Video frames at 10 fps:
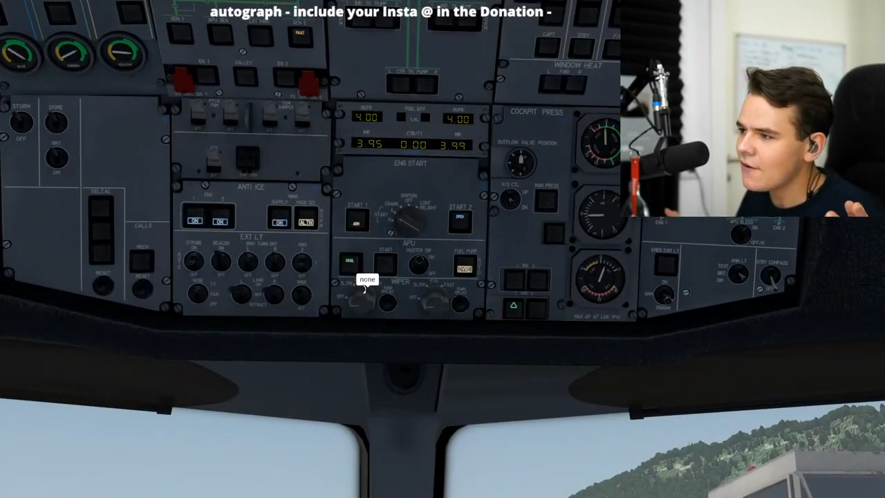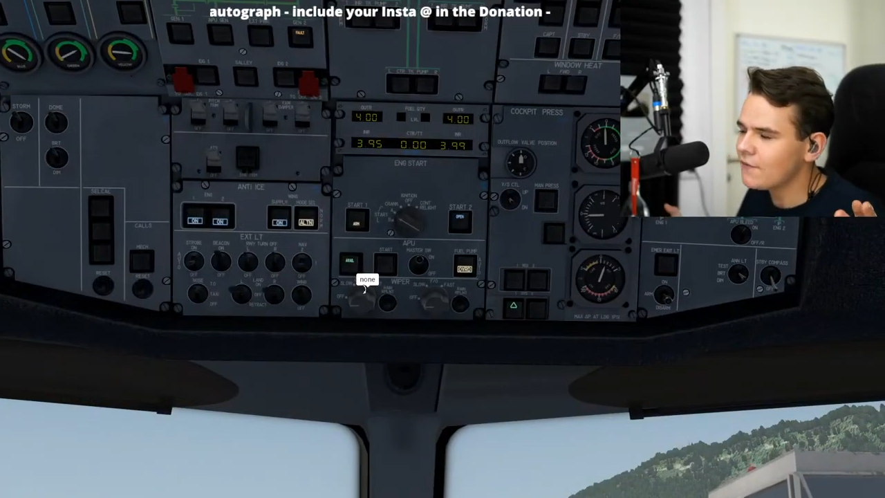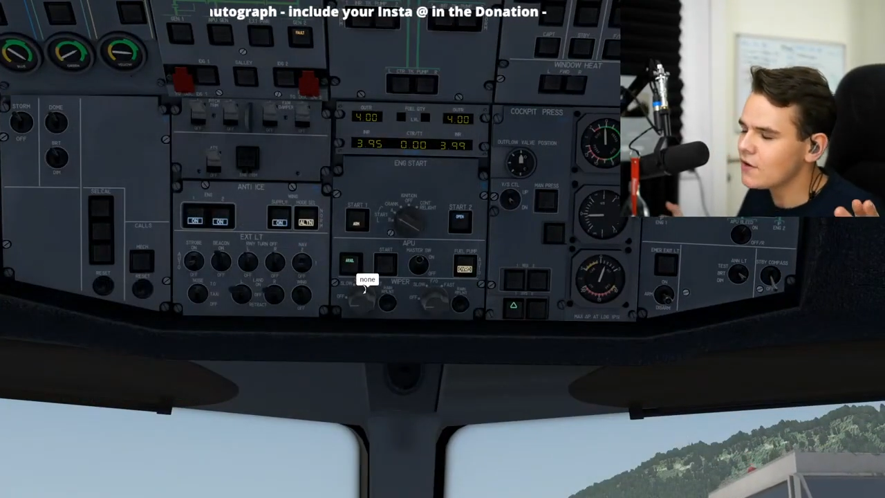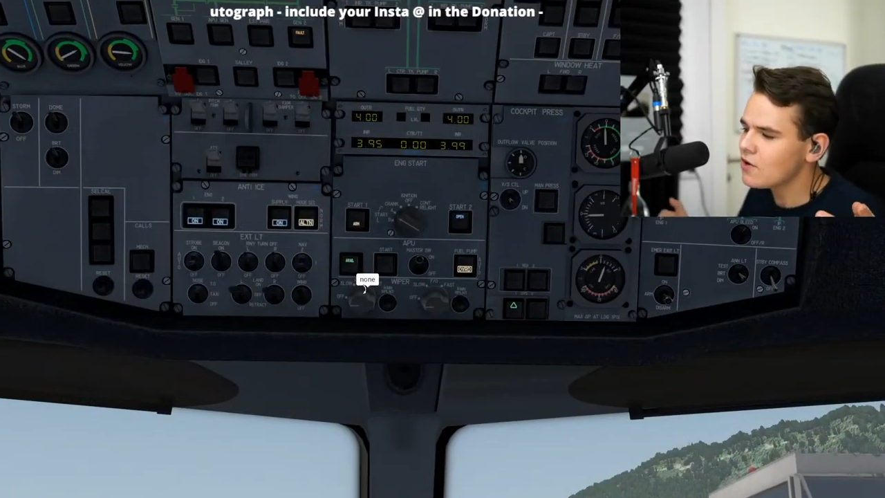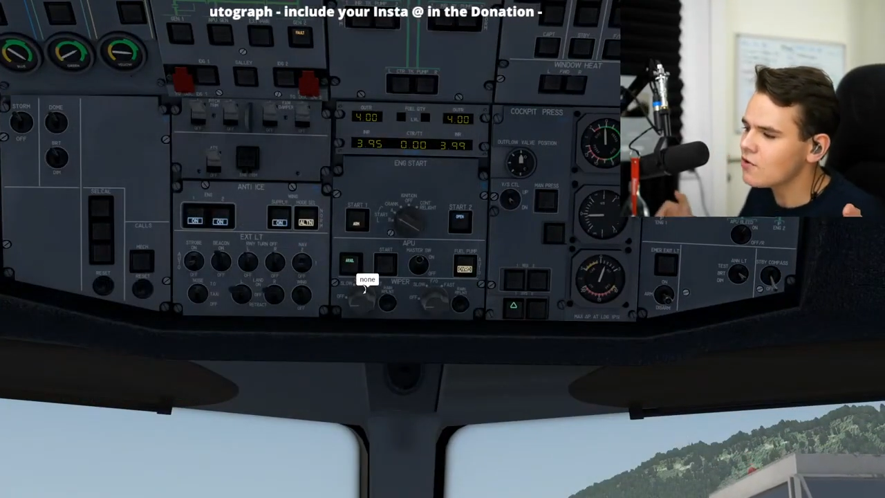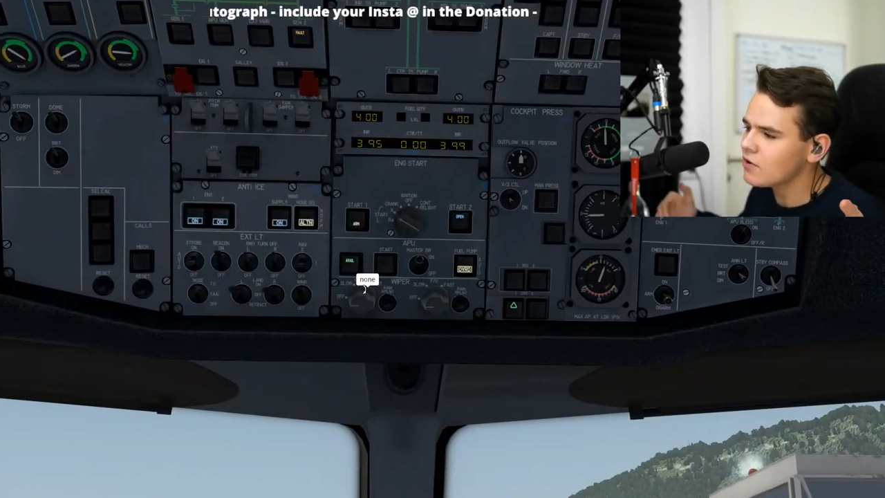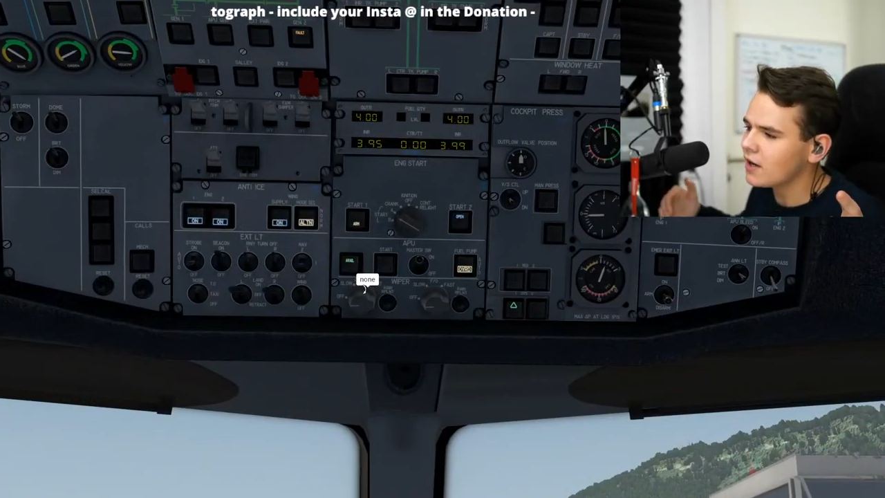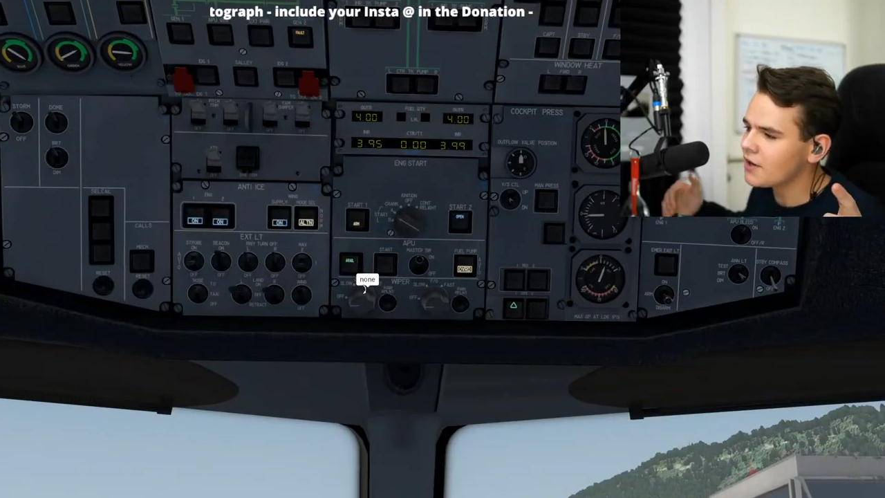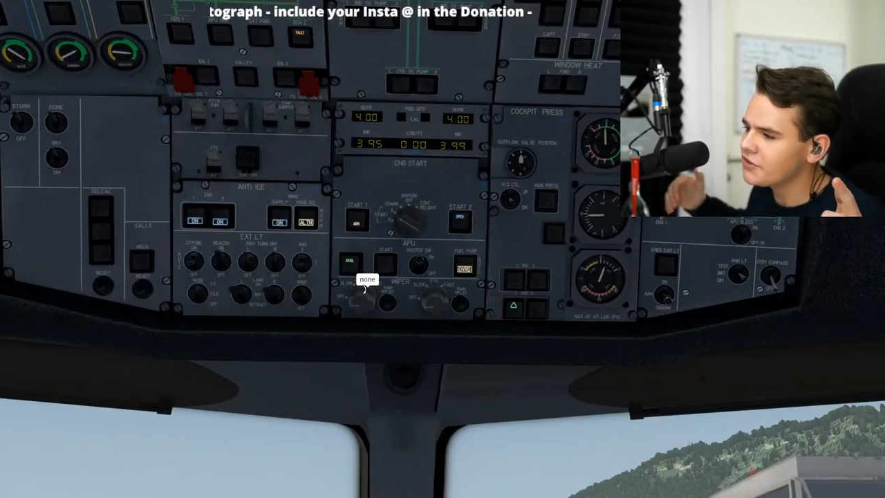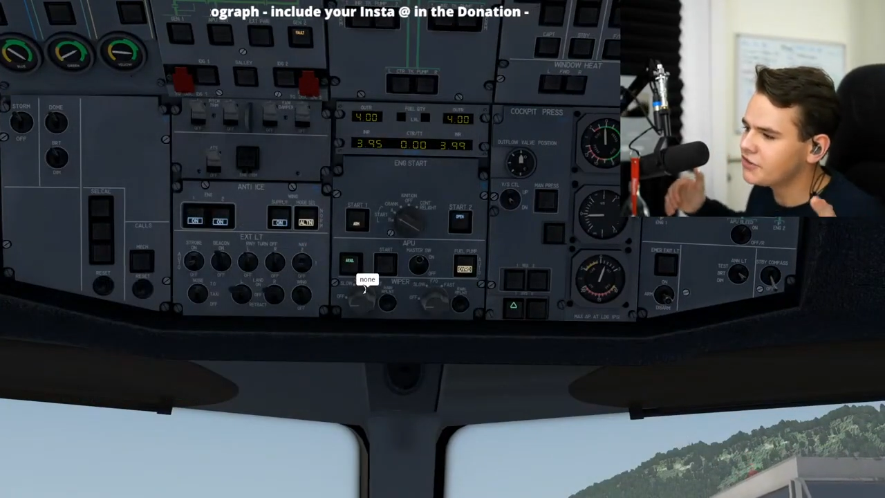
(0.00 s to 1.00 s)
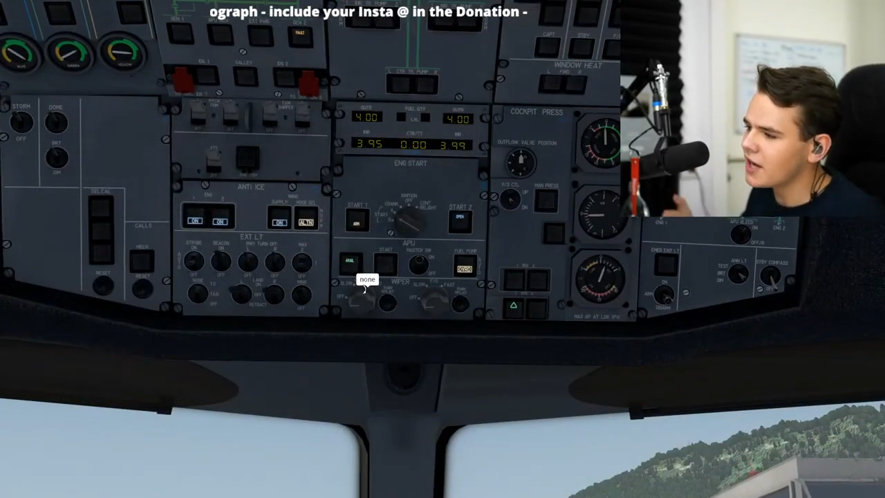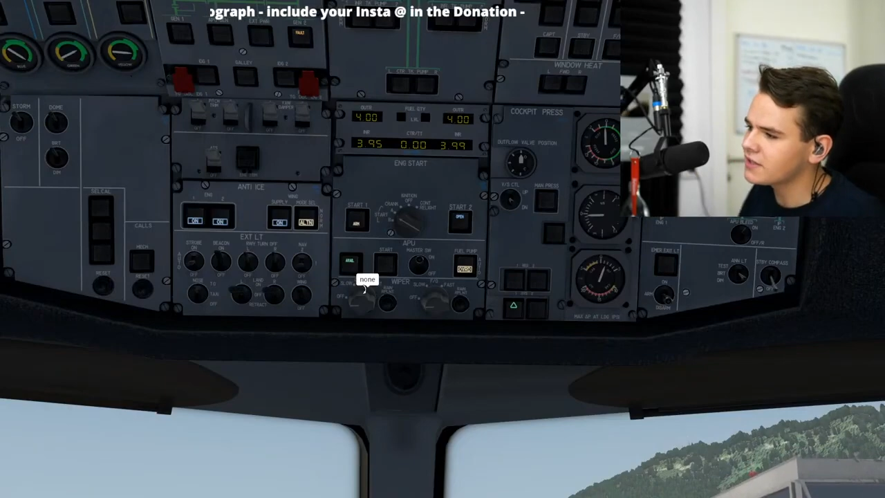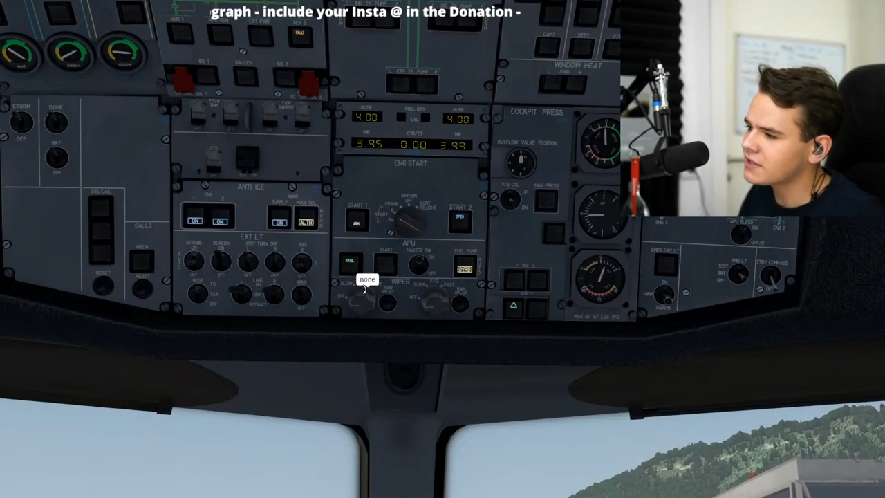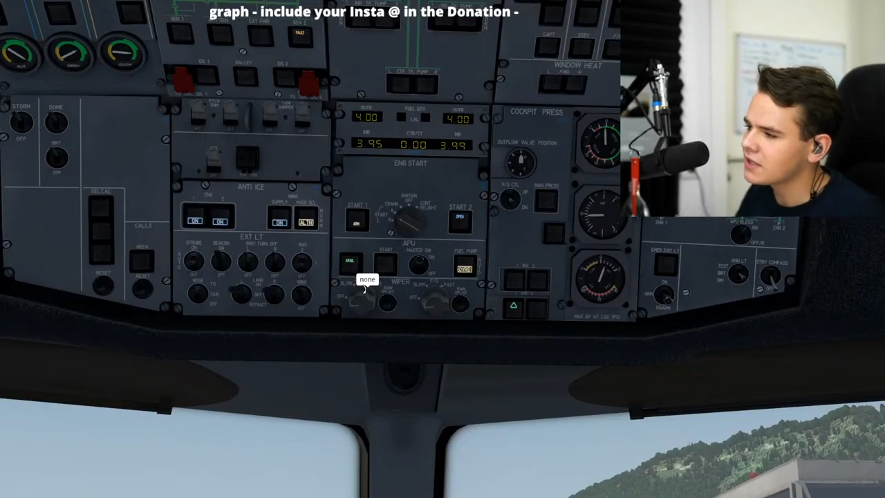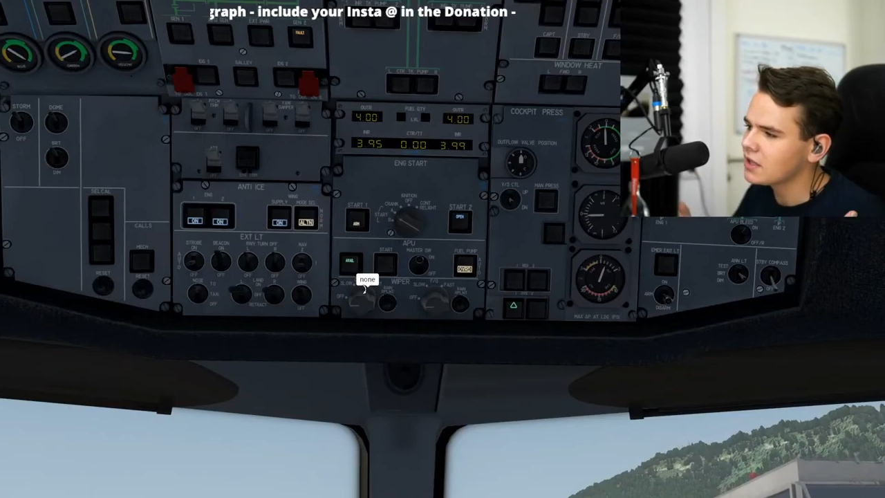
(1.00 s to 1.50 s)
if you
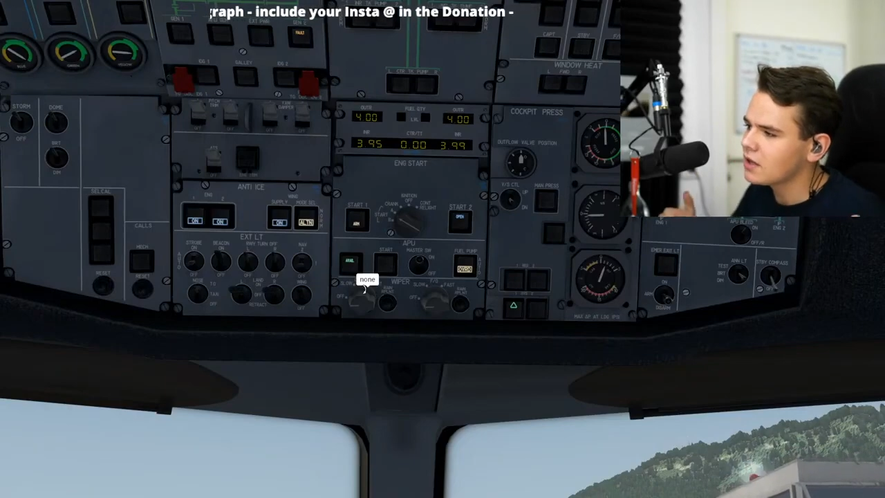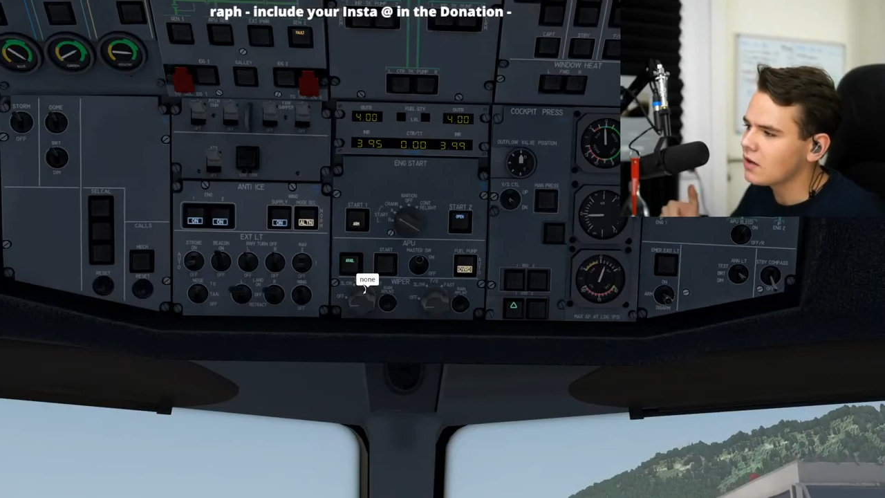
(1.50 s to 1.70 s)
set